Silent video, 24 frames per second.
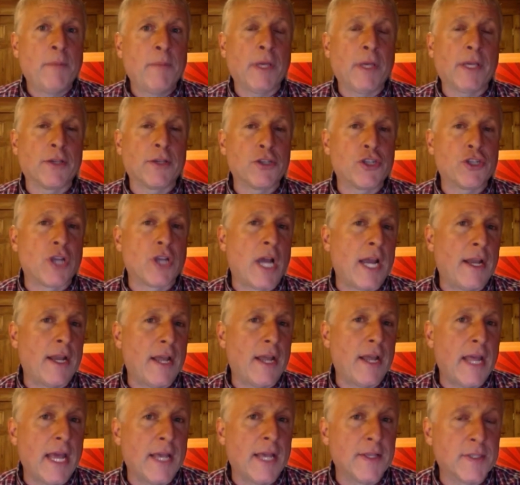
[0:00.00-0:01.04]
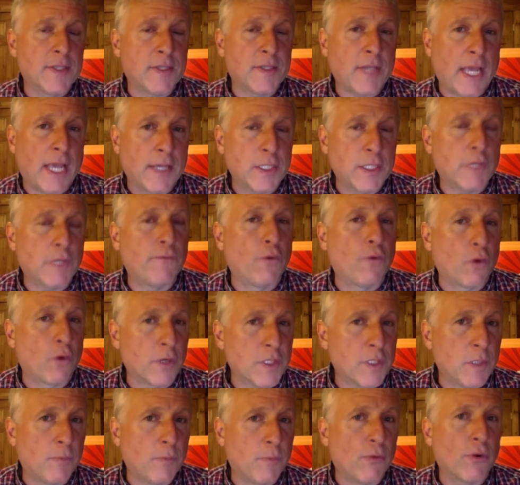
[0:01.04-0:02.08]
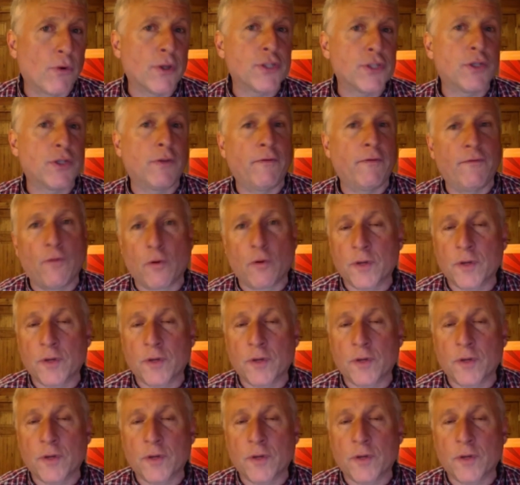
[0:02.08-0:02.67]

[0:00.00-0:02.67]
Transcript: Because China has forced abortion,